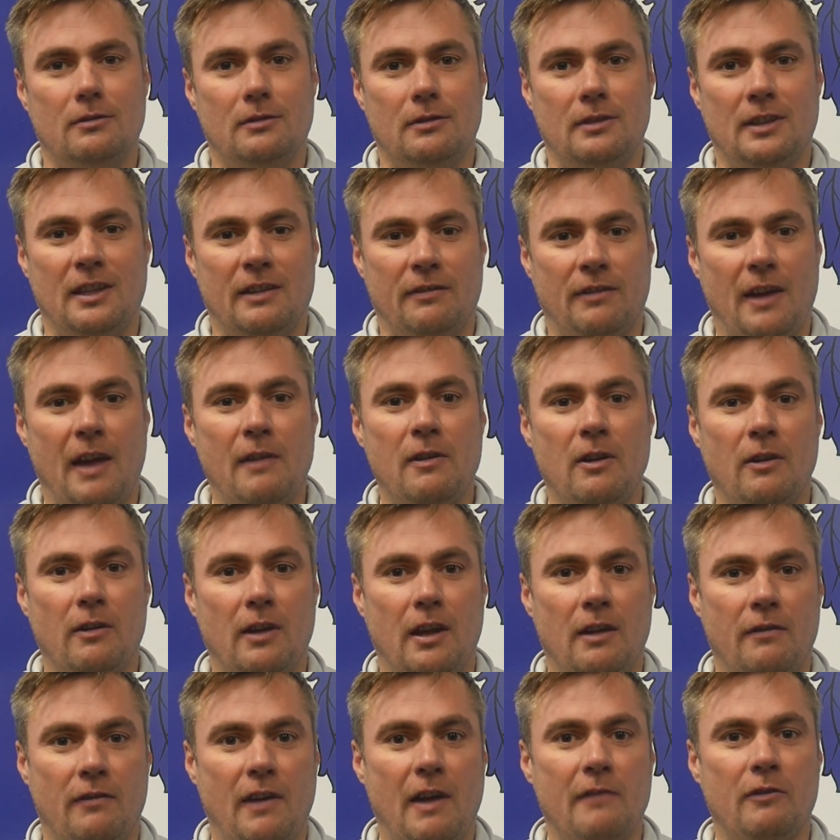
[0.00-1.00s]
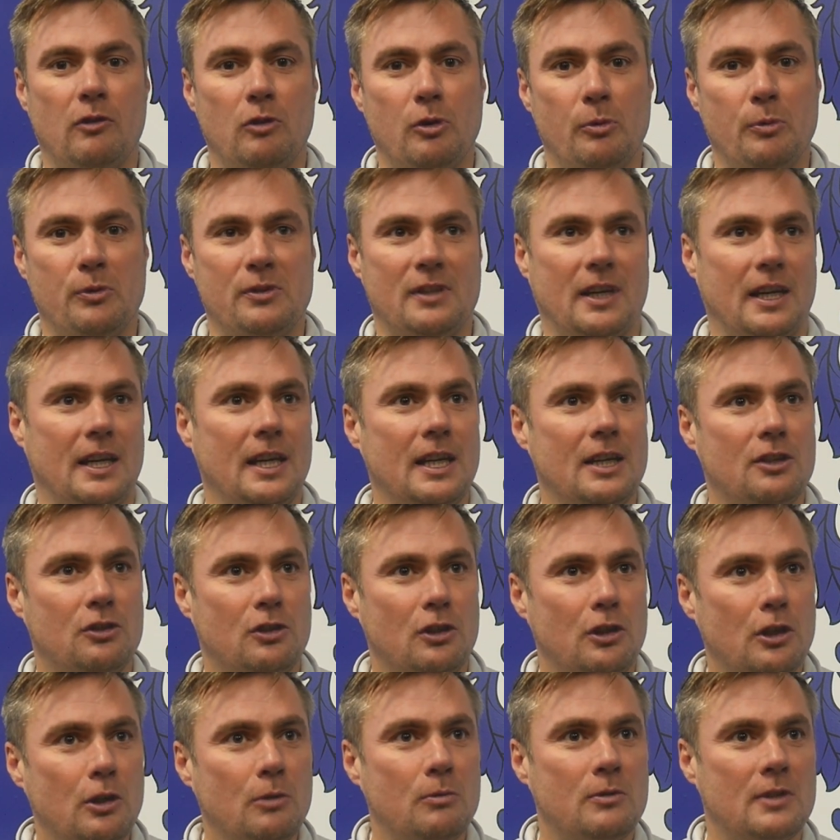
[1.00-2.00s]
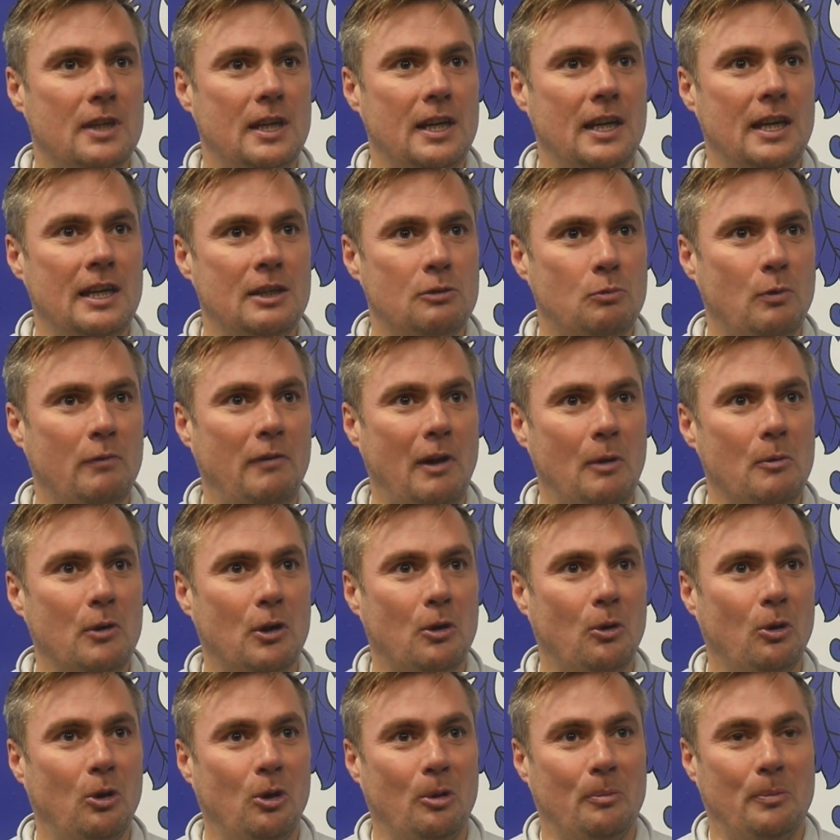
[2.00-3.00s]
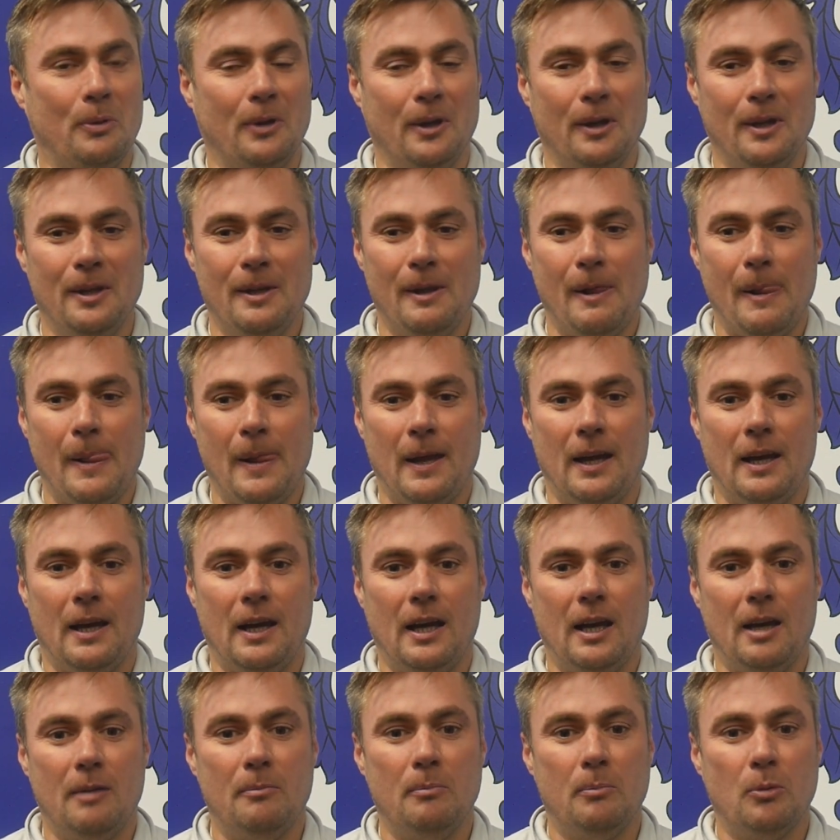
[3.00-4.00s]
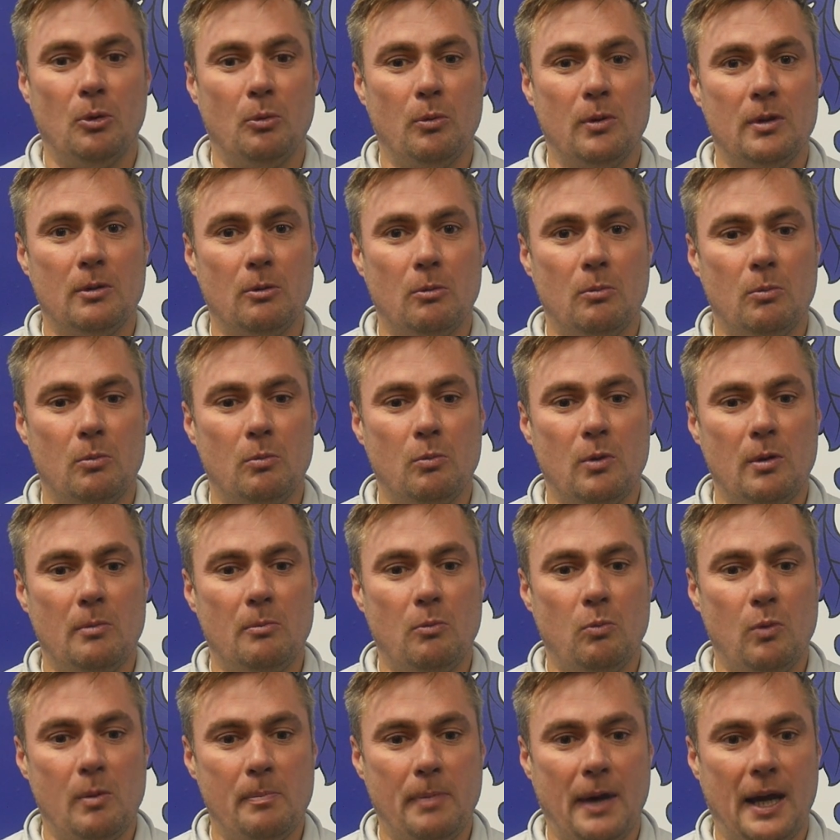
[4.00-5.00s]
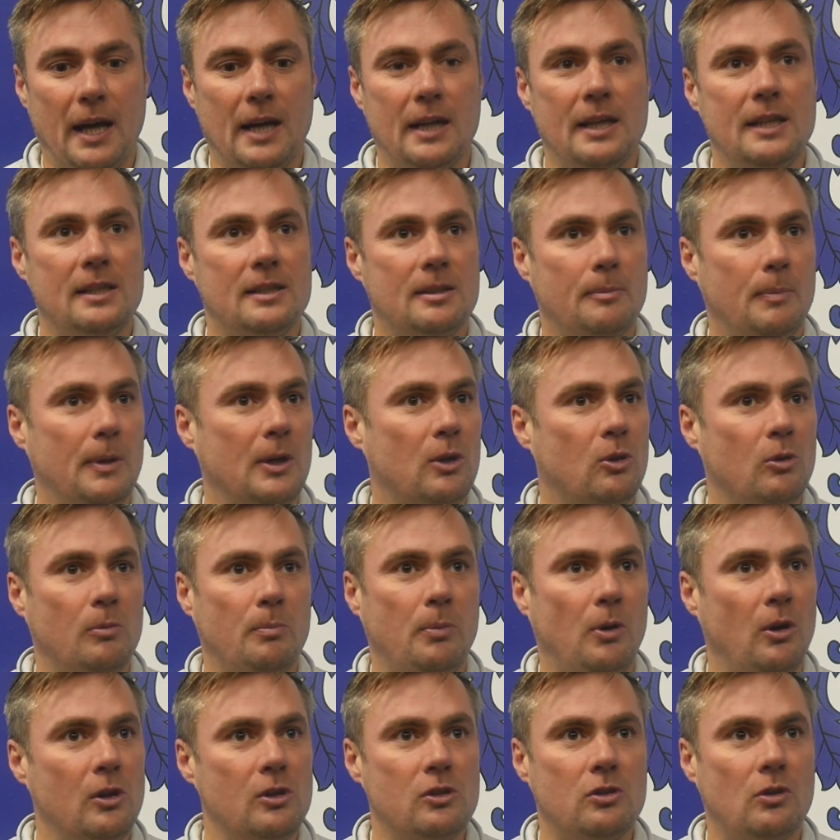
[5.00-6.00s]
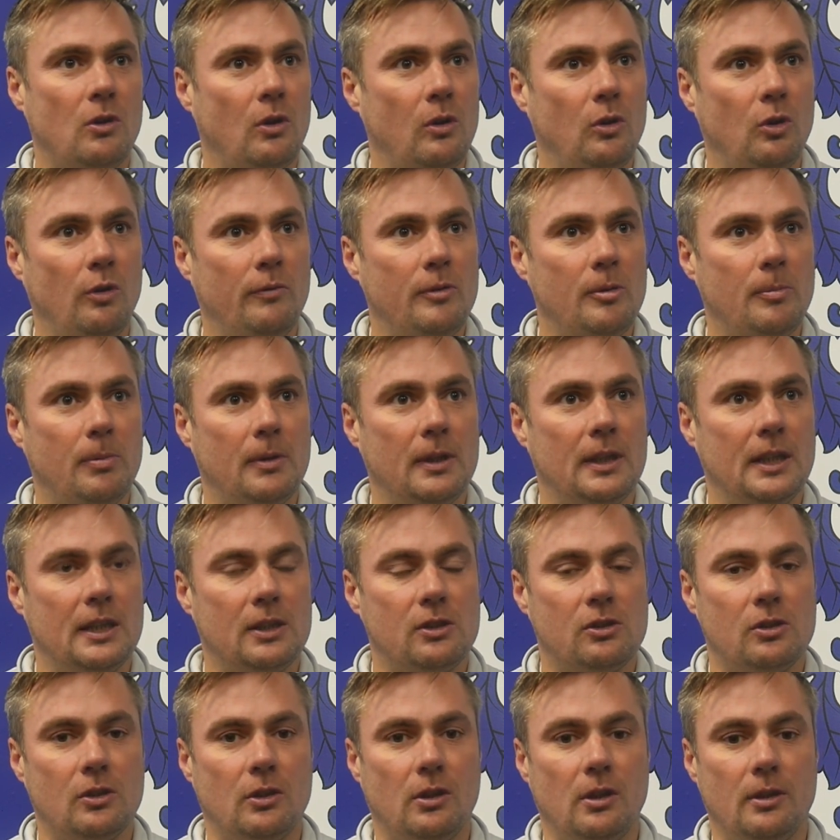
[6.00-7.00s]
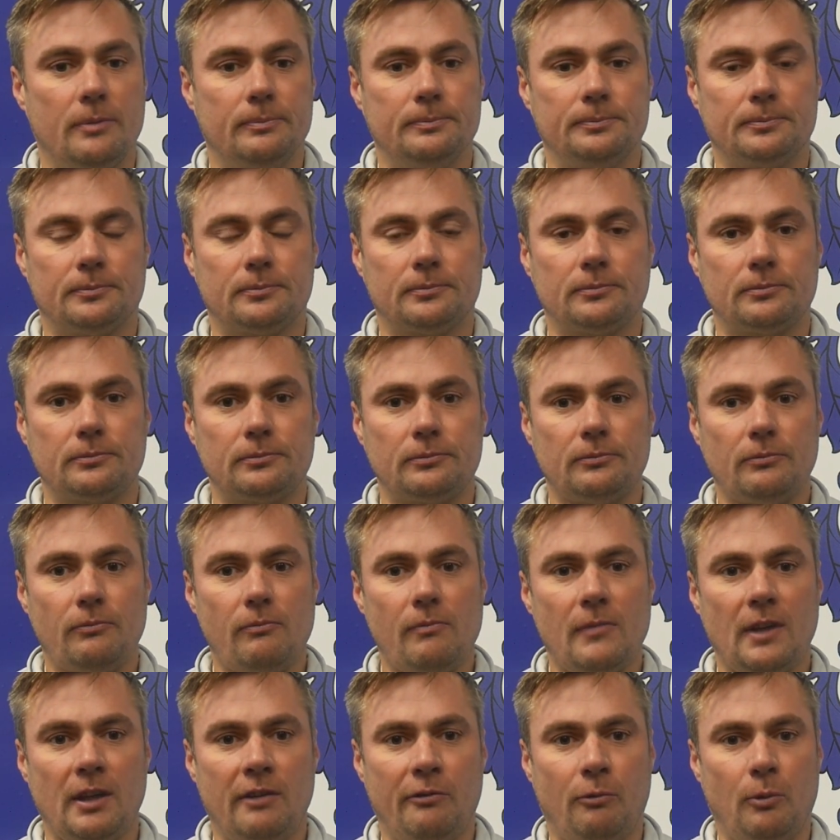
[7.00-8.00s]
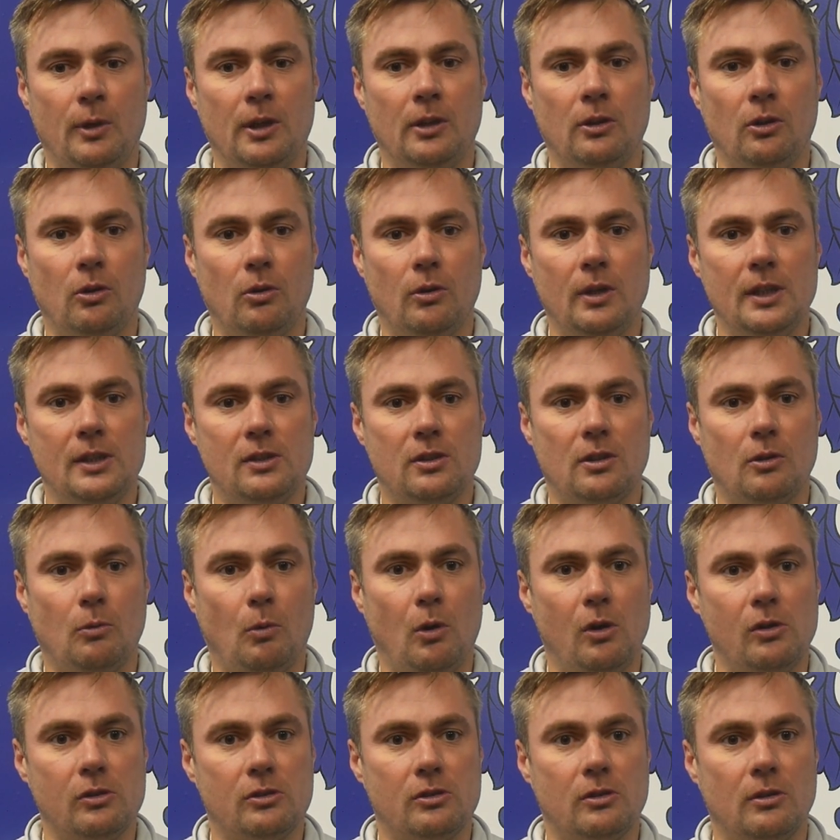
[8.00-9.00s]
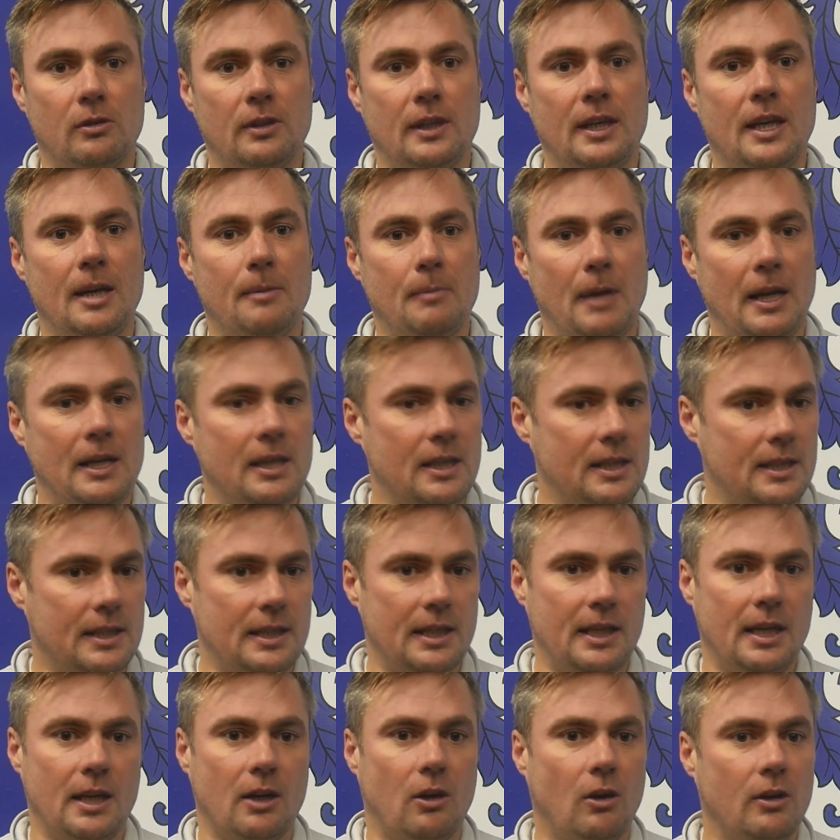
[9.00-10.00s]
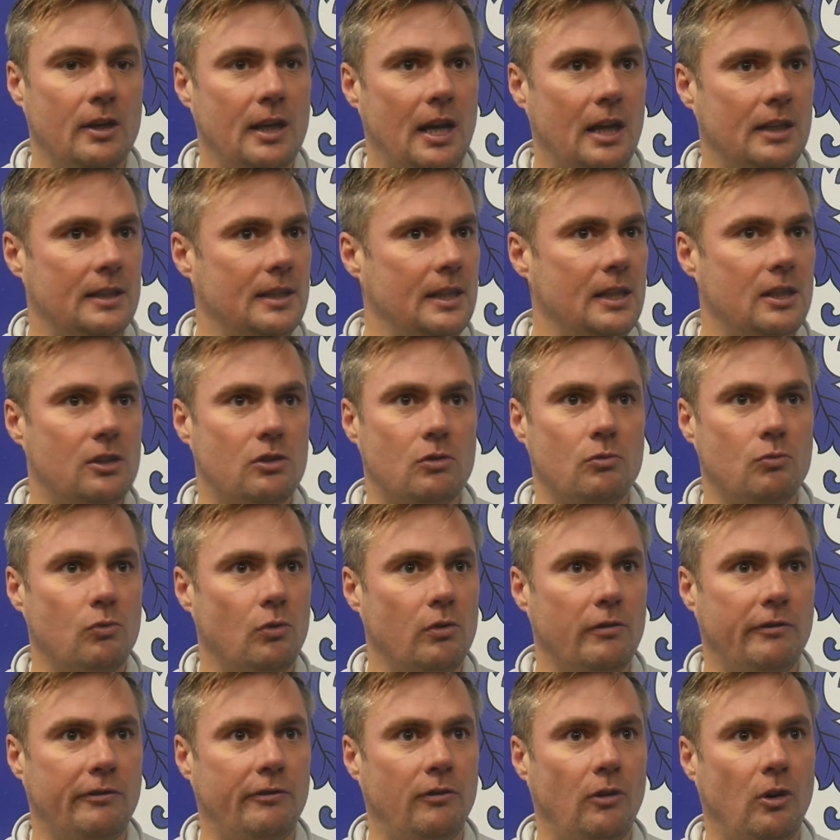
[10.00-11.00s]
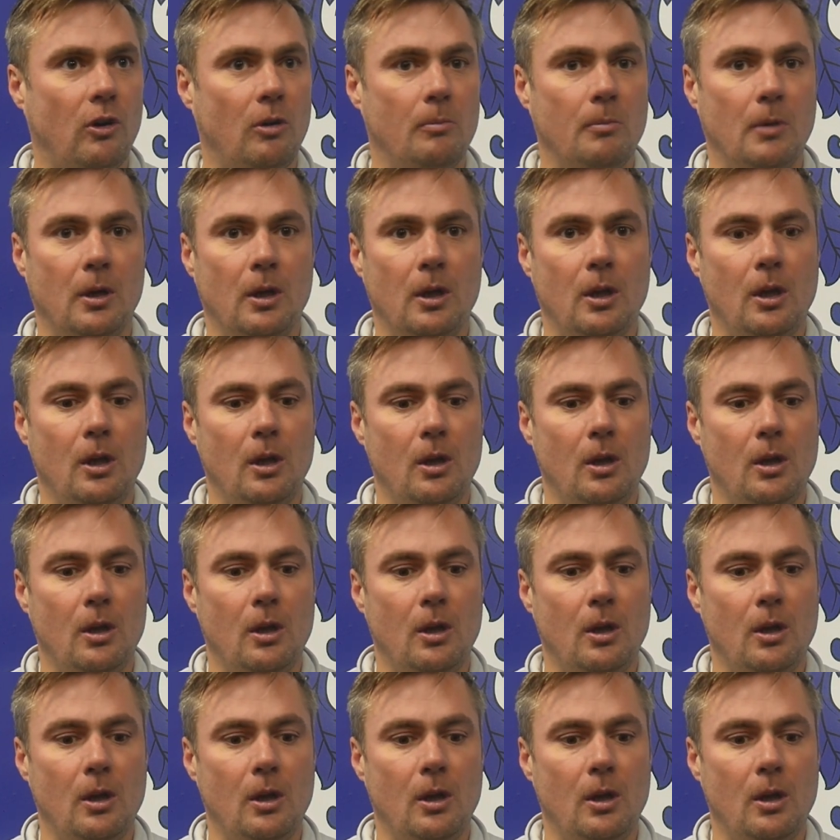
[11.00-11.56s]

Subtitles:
if ever it was a case to use it, it's with our club. But we're battling to pick up points all over the place. So if we can go into the Walsall game, like you say, on that decent run of form,